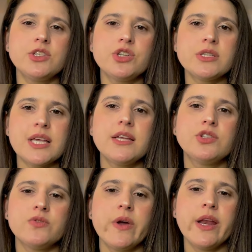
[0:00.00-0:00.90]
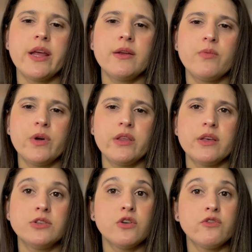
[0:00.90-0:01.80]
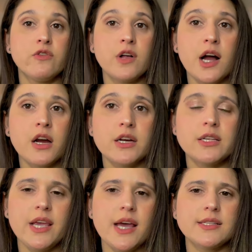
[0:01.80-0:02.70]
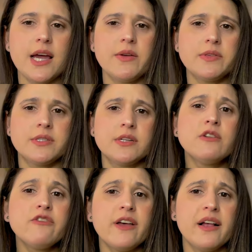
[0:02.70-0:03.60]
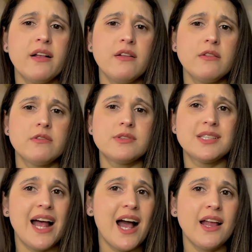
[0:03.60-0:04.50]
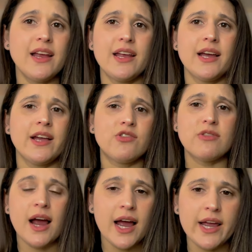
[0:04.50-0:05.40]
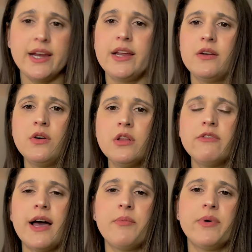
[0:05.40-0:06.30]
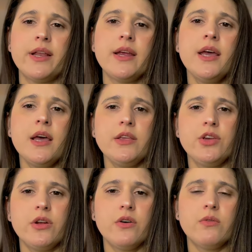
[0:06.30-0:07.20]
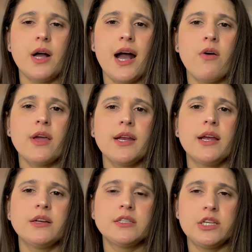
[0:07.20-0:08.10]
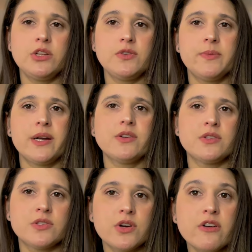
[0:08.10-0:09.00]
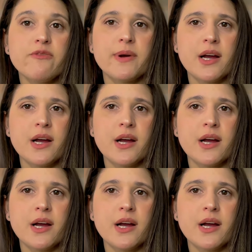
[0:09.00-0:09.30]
just like doing it with a joyful heart. Yes, I still felt sad and I cried and all of that, but you know, how can I continue to better serve my